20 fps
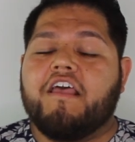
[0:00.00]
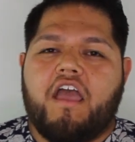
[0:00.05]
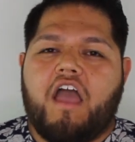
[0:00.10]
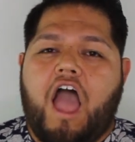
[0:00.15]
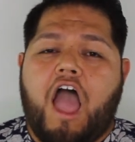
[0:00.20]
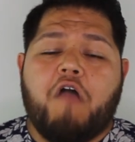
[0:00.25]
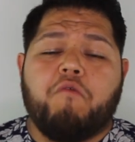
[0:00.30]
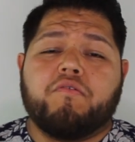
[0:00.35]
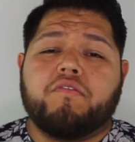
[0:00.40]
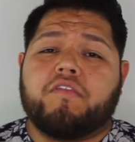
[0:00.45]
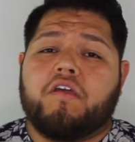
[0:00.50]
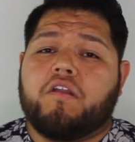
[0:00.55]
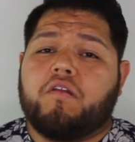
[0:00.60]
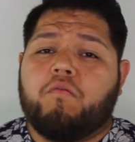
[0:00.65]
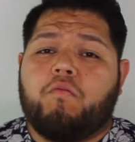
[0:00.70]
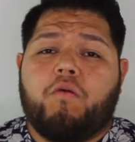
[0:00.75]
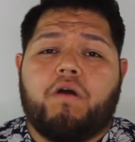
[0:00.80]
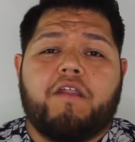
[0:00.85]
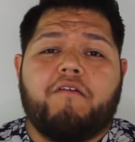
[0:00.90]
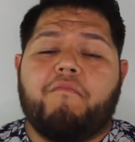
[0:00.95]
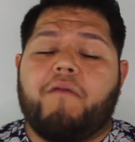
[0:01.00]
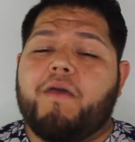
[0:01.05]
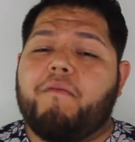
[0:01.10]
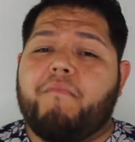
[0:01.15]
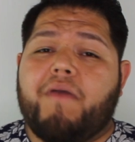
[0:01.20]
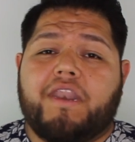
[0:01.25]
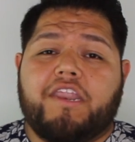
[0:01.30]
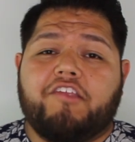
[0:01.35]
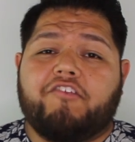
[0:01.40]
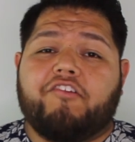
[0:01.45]
I was on one of my
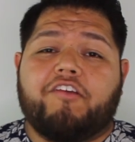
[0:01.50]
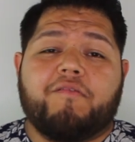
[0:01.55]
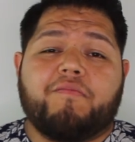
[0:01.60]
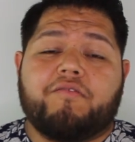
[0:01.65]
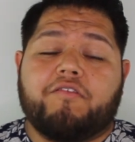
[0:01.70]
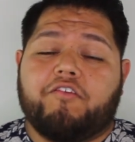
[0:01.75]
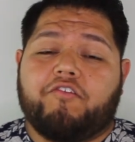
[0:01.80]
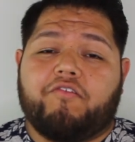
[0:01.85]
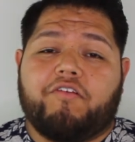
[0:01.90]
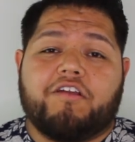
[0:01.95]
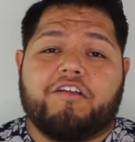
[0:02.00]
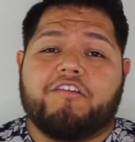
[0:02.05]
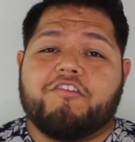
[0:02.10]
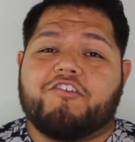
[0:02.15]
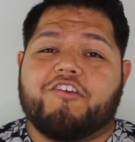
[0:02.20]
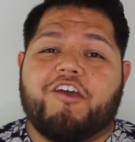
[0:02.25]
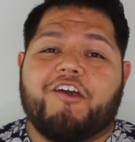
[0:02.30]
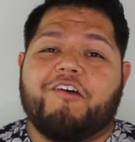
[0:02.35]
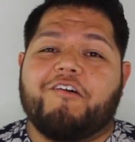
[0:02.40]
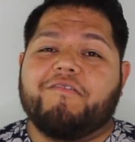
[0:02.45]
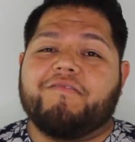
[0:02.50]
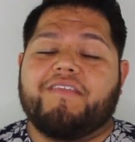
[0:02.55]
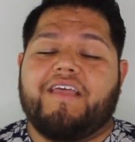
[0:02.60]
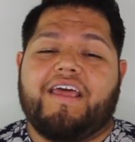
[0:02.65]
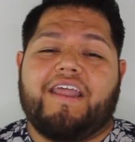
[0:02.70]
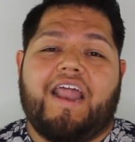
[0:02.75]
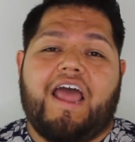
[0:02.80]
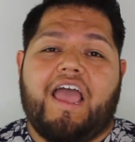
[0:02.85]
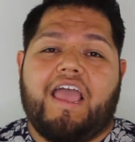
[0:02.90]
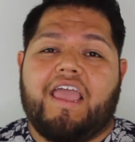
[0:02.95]
many trips to Trader Joe's,
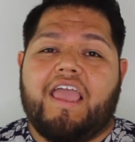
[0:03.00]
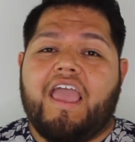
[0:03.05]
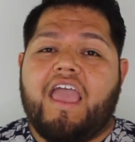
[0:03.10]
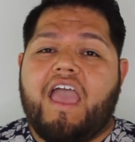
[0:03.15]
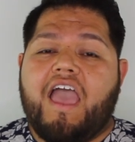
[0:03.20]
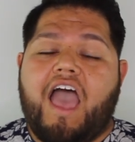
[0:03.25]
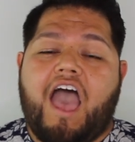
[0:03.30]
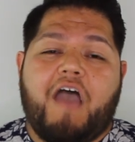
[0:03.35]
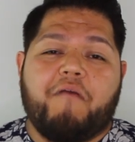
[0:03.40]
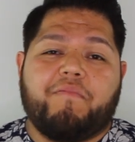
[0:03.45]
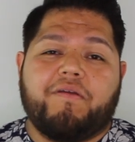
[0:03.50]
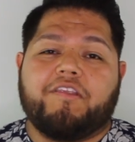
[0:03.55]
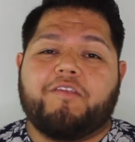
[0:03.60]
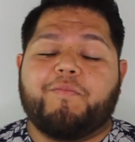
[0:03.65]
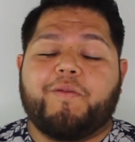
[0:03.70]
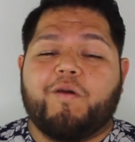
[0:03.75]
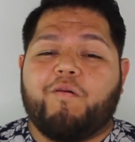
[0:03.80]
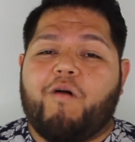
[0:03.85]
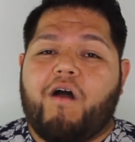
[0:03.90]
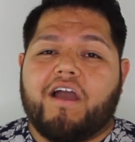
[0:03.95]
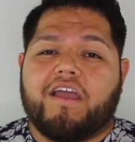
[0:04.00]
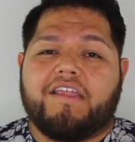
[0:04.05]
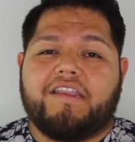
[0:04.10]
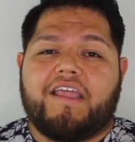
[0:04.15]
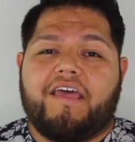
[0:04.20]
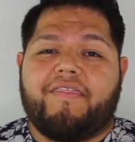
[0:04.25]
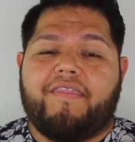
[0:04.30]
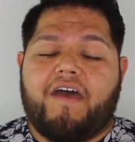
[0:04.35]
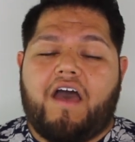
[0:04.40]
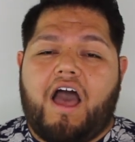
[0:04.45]
and I happened to be walking
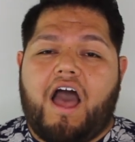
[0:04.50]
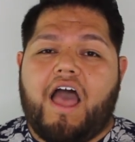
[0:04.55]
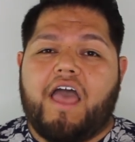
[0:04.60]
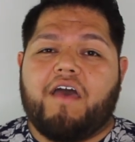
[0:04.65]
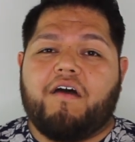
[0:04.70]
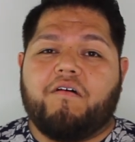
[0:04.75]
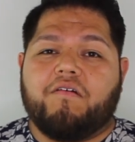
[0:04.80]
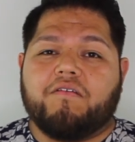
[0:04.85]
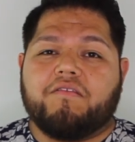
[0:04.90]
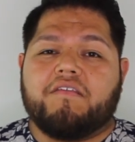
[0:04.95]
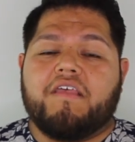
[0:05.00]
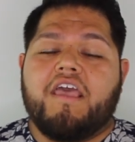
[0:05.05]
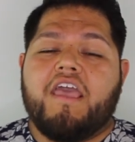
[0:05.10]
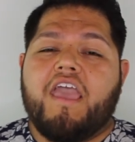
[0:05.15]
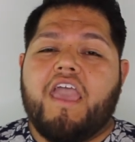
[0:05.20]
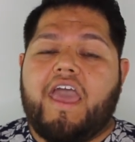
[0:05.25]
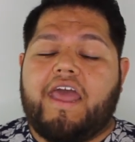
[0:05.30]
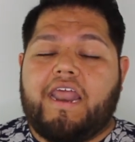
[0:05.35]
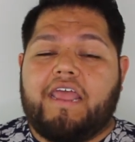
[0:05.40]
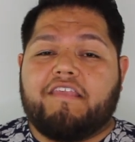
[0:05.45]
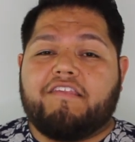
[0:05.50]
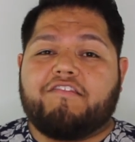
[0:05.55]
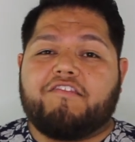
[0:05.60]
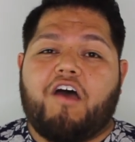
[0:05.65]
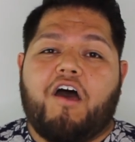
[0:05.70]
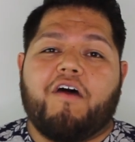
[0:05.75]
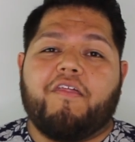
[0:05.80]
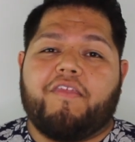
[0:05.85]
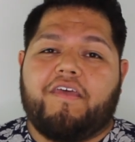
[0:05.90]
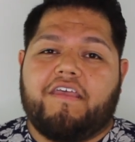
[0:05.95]
down the aisles and I
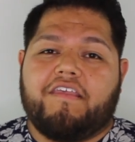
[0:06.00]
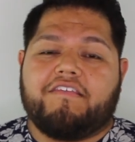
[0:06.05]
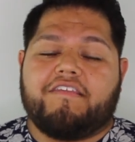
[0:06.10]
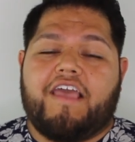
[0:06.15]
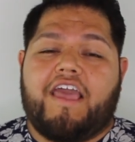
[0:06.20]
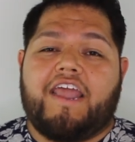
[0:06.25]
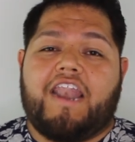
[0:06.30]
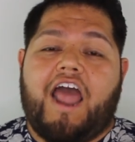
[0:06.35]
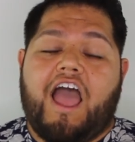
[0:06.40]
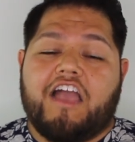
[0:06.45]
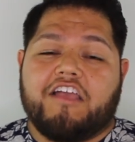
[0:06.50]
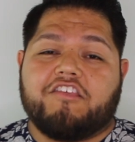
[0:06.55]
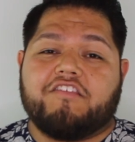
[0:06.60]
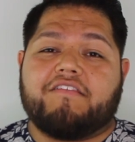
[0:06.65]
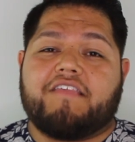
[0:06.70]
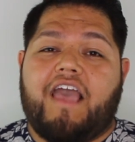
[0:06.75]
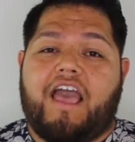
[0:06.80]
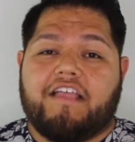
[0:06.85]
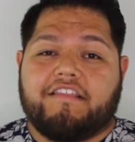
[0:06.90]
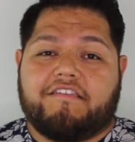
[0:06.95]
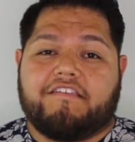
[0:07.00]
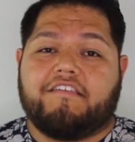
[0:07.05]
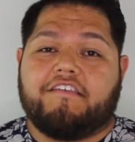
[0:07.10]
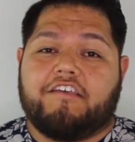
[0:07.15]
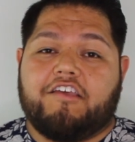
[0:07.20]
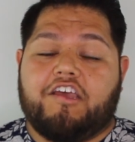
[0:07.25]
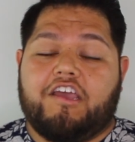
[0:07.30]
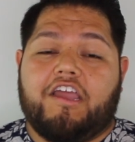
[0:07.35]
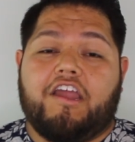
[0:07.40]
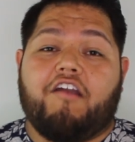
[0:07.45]
saw this and I just had
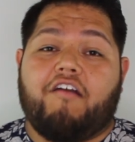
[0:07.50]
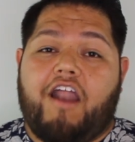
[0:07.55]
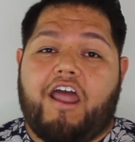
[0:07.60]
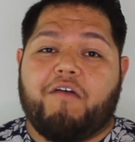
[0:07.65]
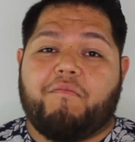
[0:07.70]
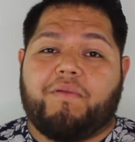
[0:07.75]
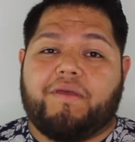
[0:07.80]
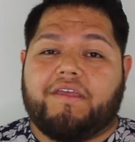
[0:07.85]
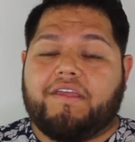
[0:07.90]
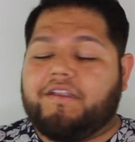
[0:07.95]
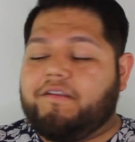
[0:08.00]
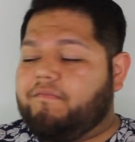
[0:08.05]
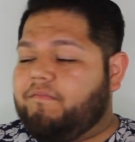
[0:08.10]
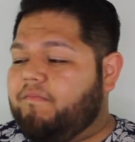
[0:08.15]
to grab it.